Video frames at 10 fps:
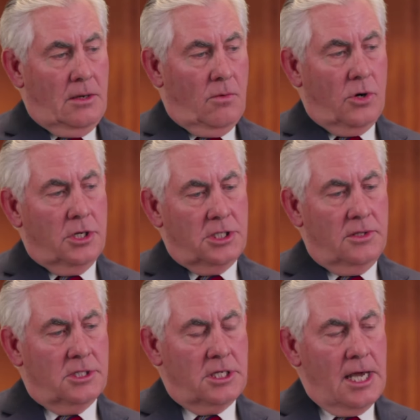Whereas
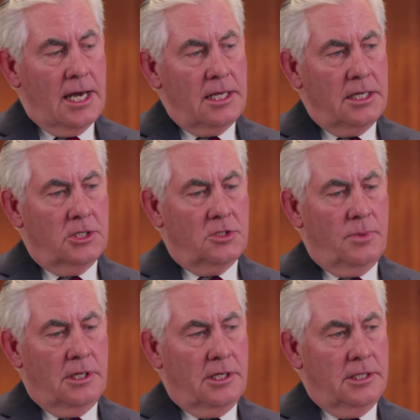in the scouting
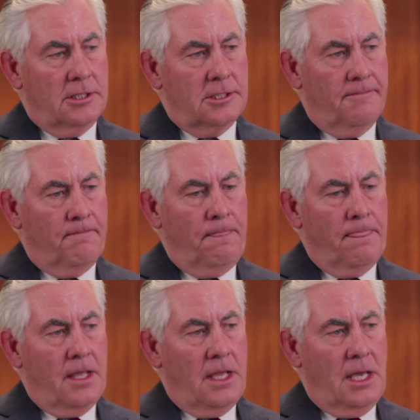experience,
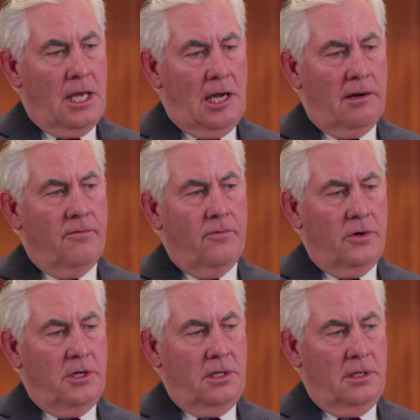
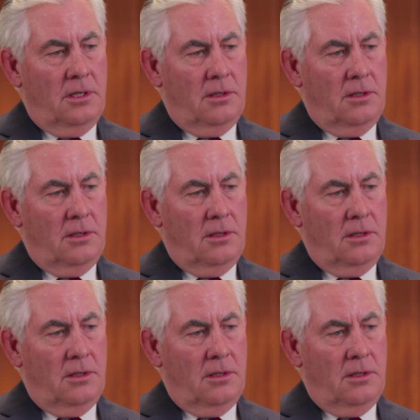every